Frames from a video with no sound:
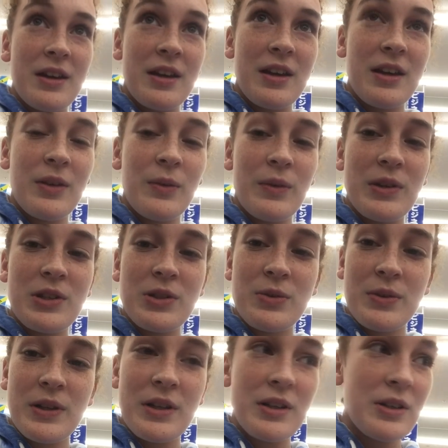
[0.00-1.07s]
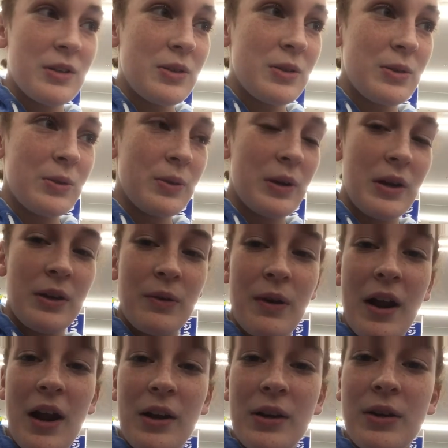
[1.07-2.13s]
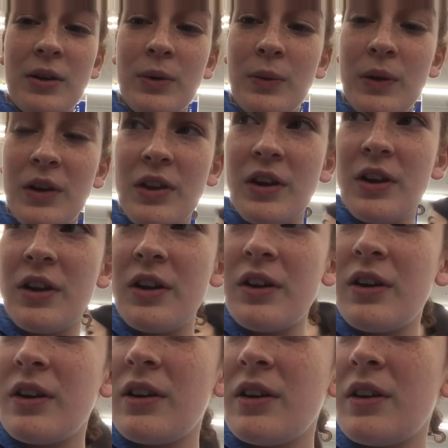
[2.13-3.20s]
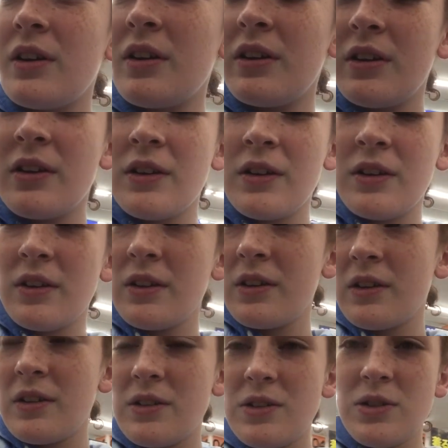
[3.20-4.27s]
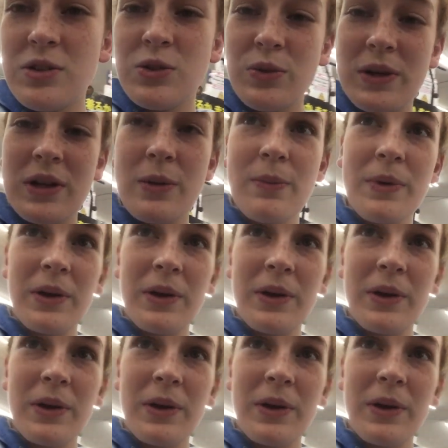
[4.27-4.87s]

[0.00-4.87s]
and we just ran into a rack where there it's just random